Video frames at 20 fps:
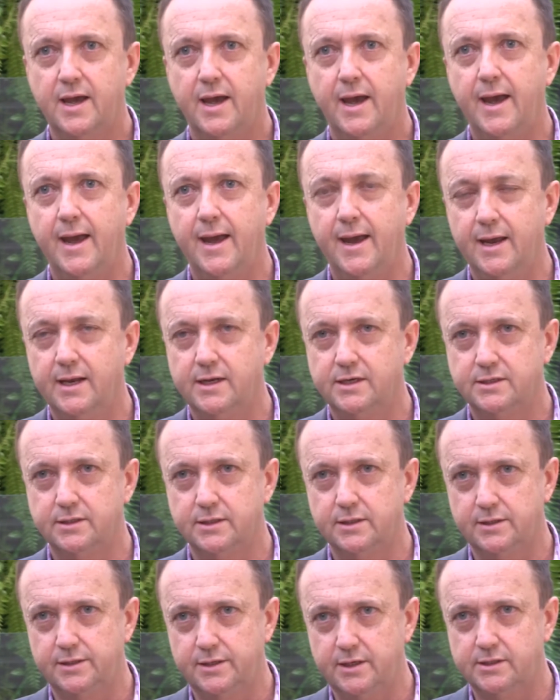and
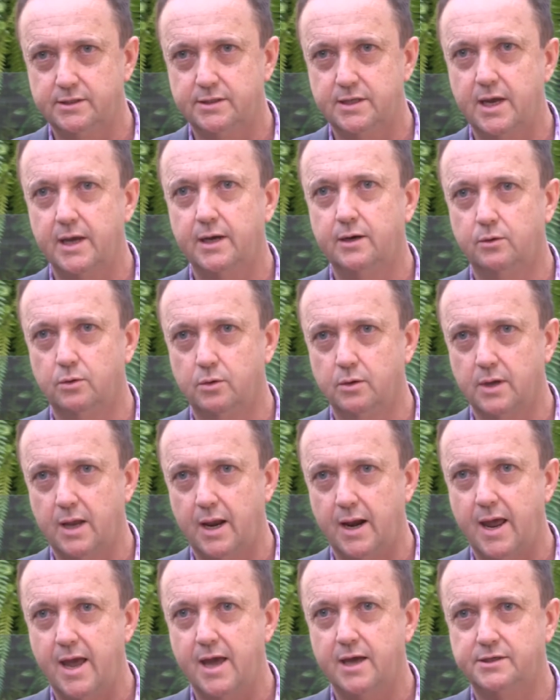this then
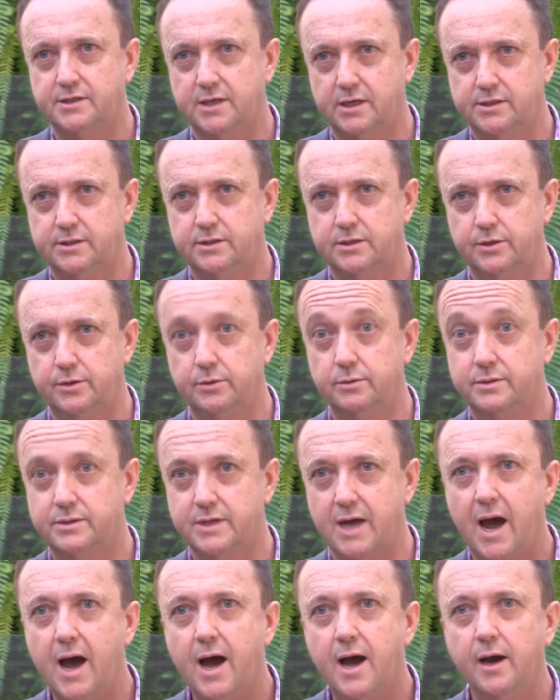allows us to
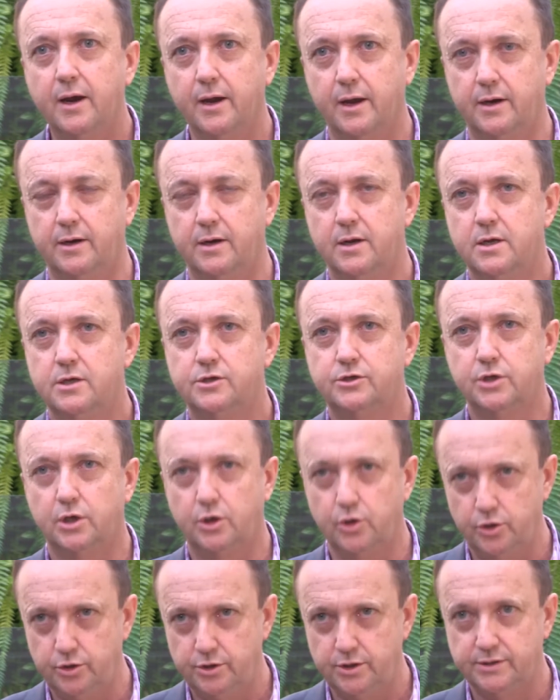target
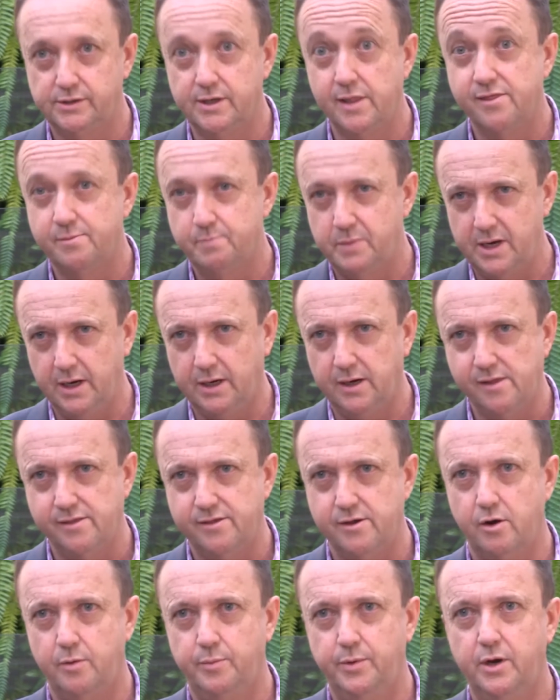solutions, and particularly
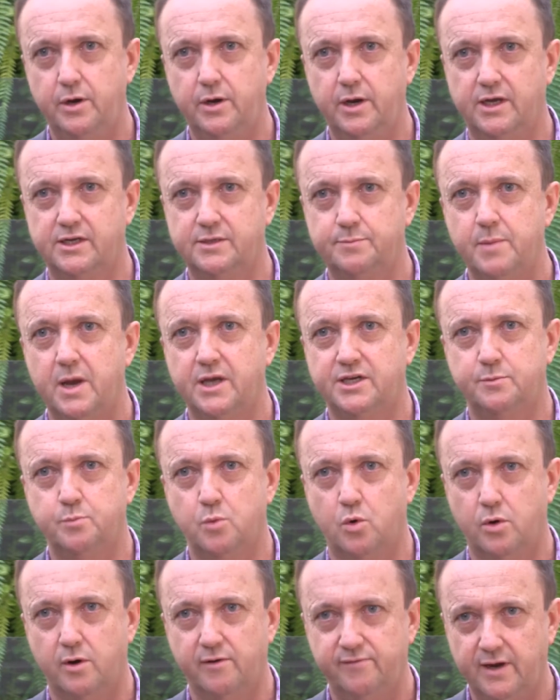therapeutics, much
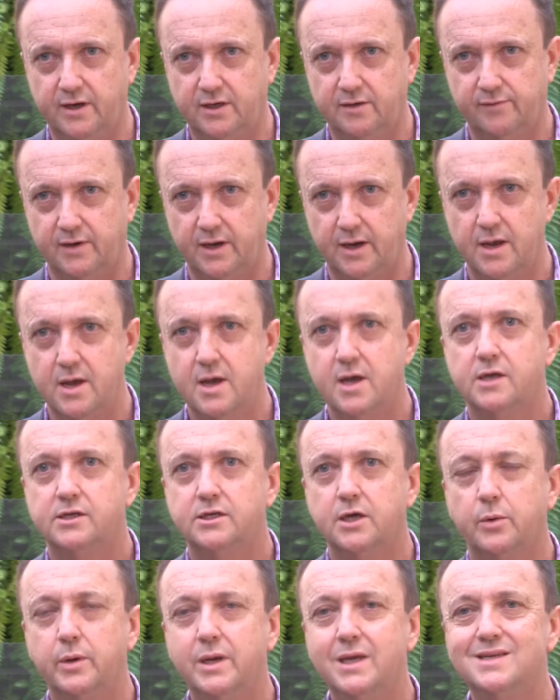more effectively.
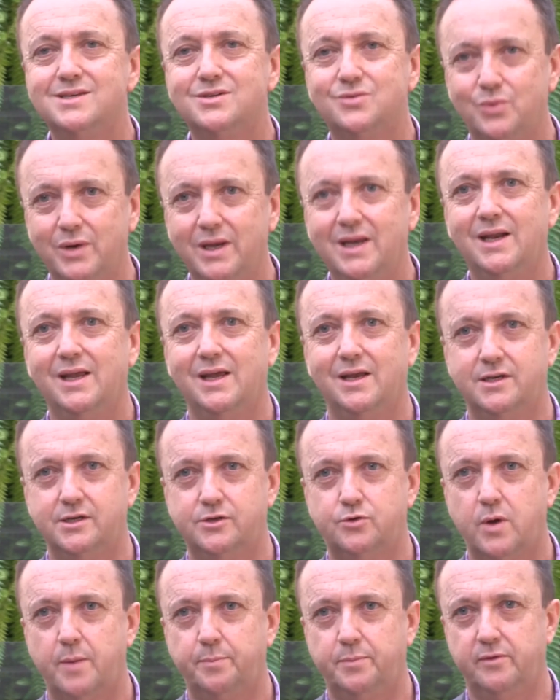So it is really a
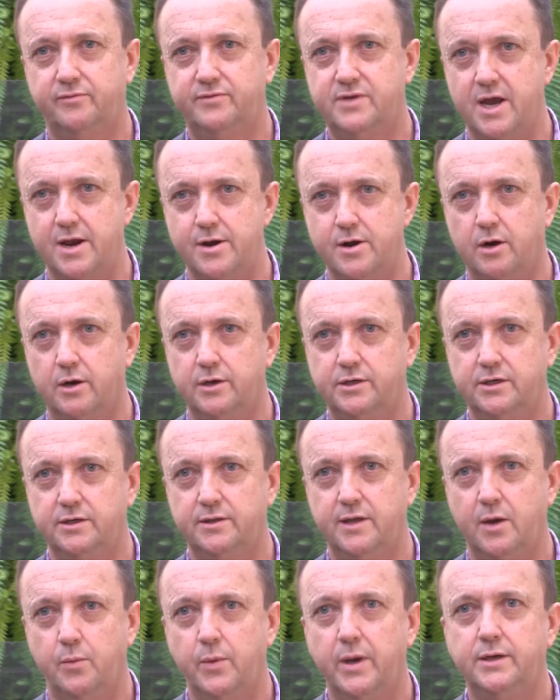disruptive technology
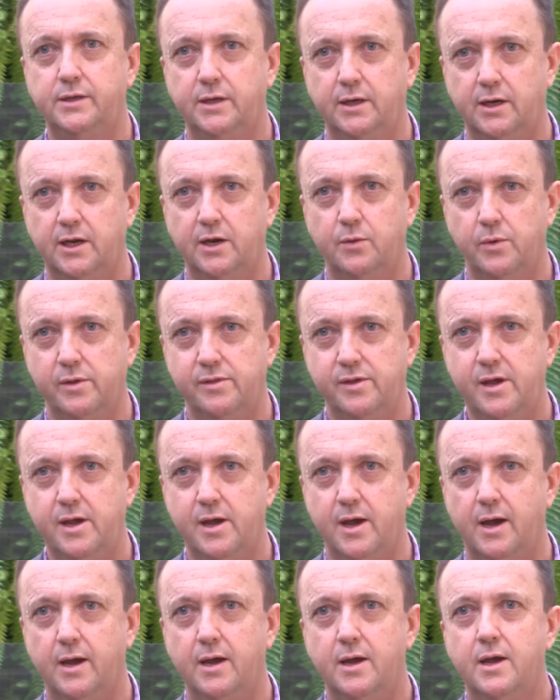that we're dealing with
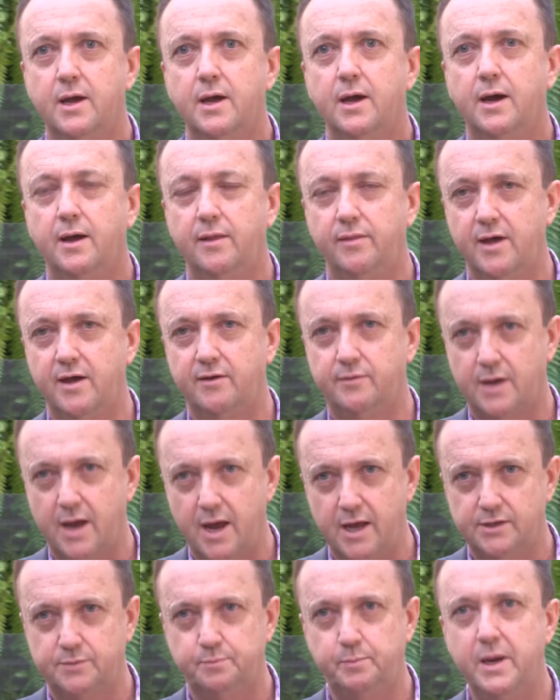here, and that
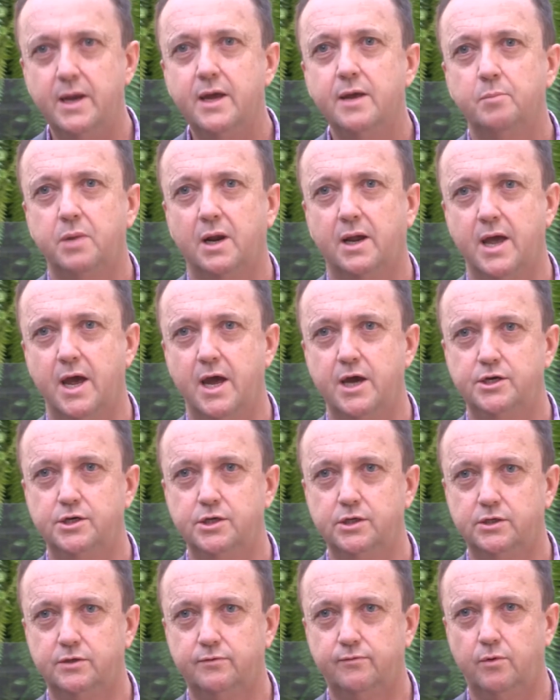has big
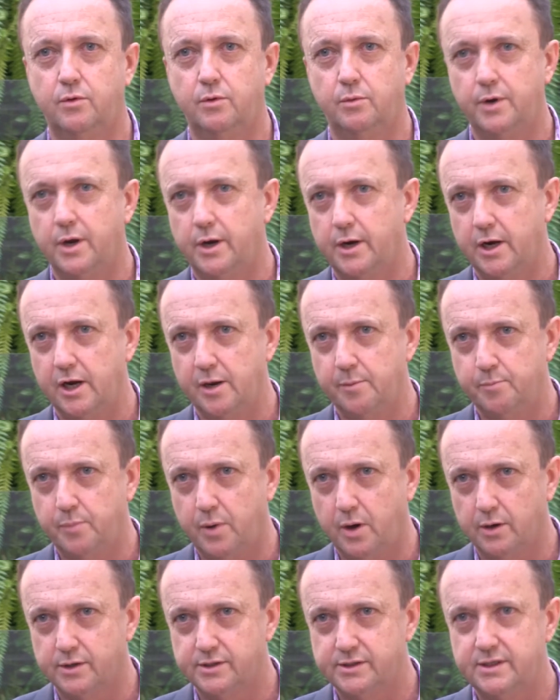implications for not only
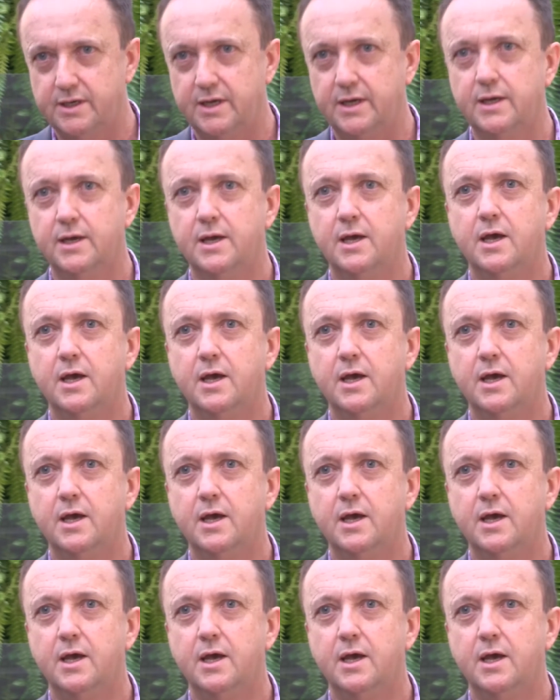policy,